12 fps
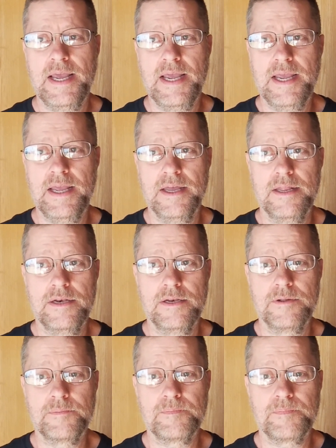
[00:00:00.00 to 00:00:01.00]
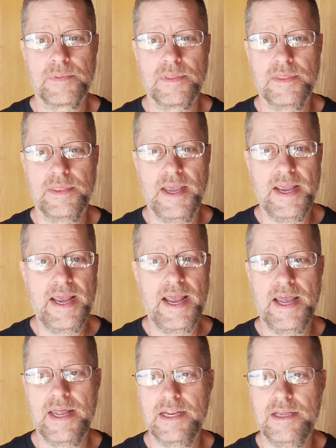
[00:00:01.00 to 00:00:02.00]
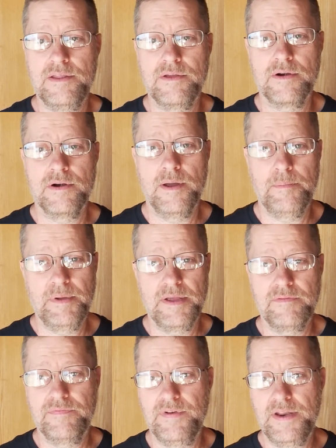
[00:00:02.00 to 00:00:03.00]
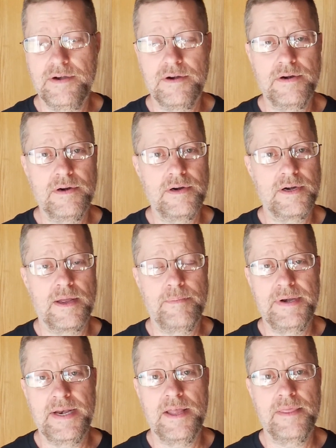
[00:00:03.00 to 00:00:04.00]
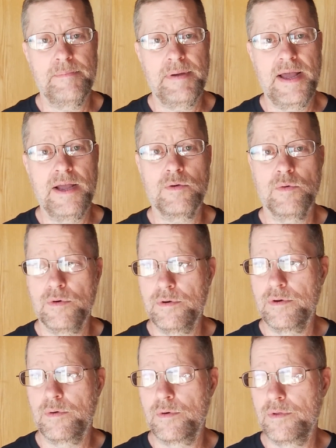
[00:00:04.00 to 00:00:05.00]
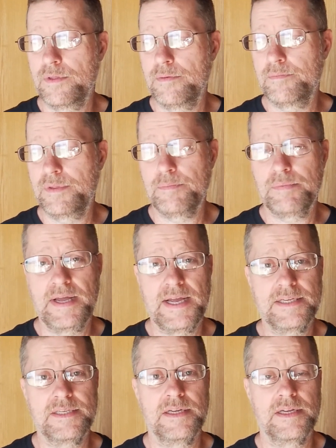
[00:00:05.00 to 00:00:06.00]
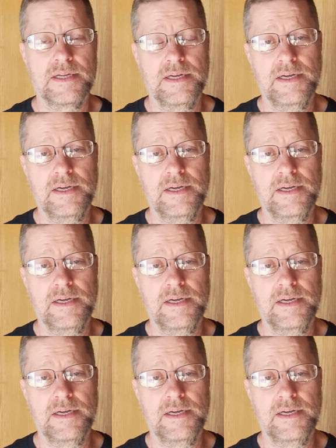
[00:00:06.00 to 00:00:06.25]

and they had either a big fender coming down the back or the plastic